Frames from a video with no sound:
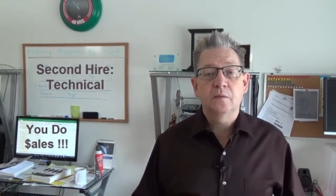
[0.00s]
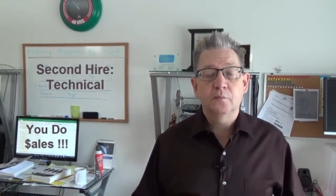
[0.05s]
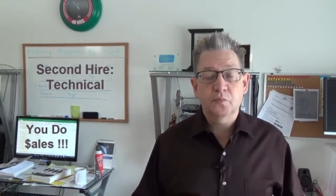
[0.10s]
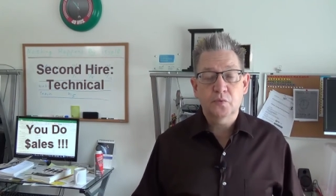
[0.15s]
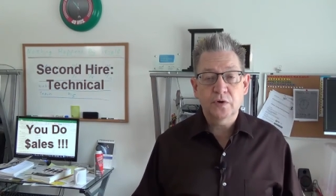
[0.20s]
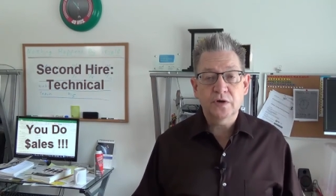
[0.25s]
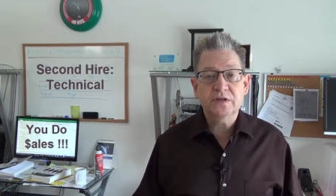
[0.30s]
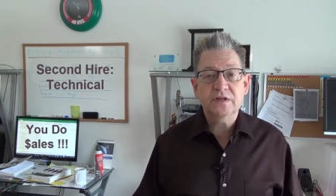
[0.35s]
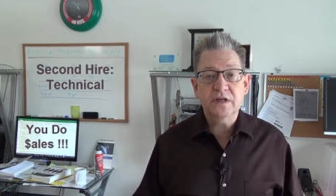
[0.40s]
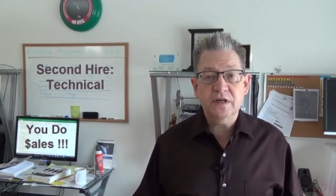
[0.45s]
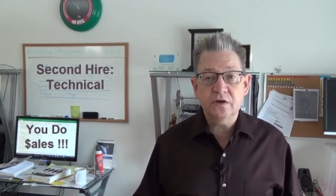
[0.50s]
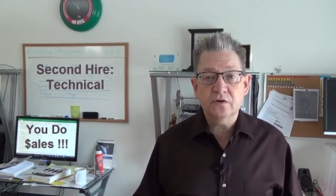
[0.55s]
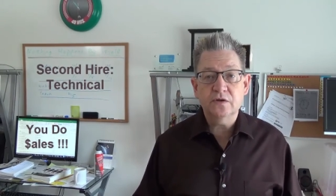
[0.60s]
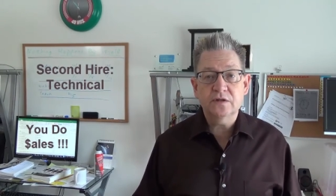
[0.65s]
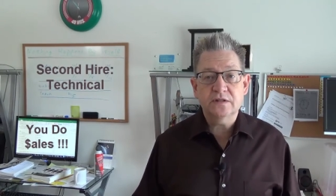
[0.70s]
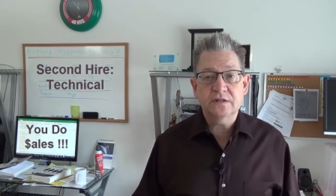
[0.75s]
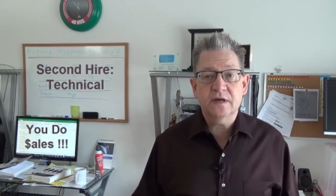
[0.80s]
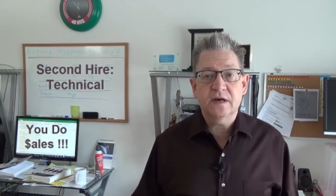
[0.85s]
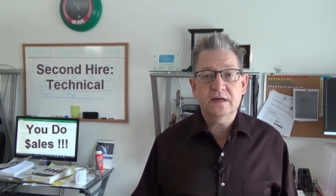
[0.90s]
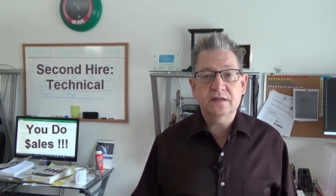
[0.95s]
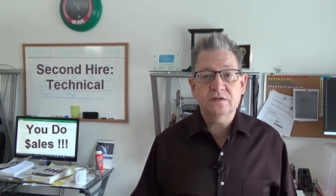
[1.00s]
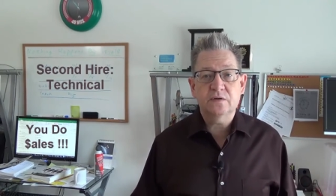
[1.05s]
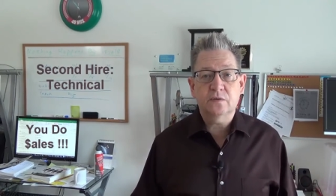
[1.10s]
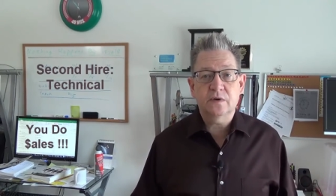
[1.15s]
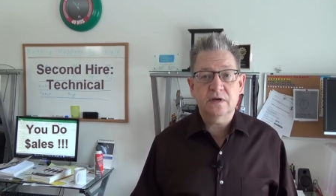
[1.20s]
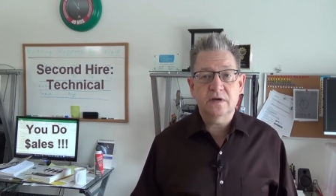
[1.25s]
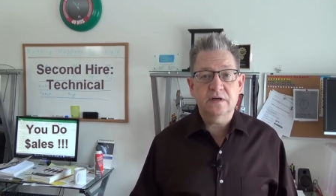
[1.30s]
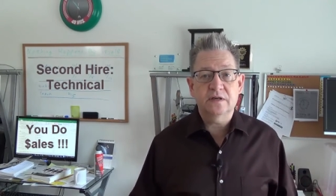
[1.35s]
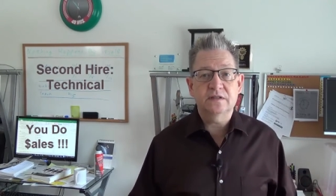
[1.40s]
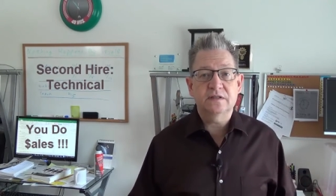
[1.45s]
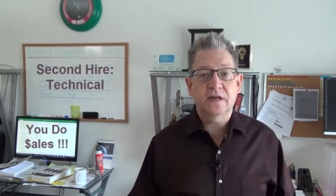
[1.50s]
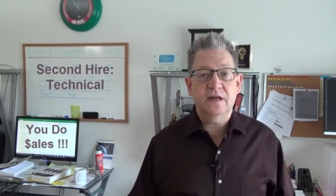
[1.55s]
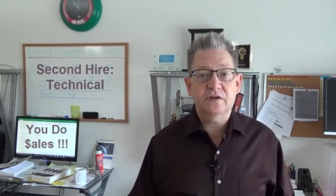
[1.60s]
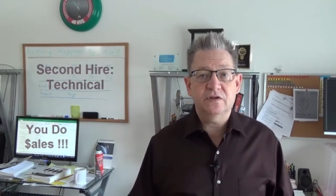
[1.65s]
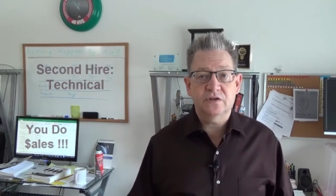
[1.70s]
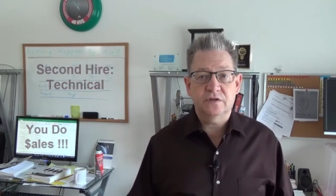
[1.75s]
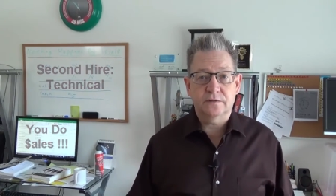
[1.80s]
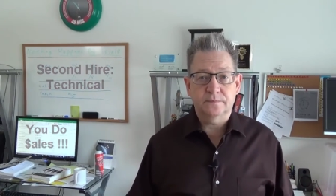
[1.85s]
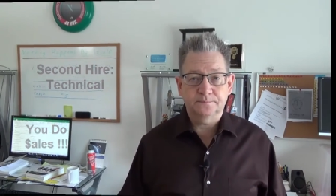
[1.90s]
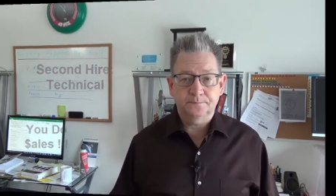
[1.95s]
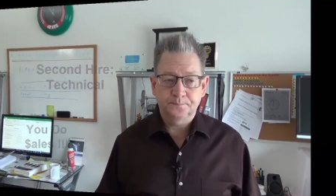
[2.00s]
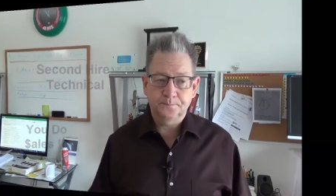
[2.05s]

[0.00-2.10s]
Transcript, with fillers: pretty good size organization.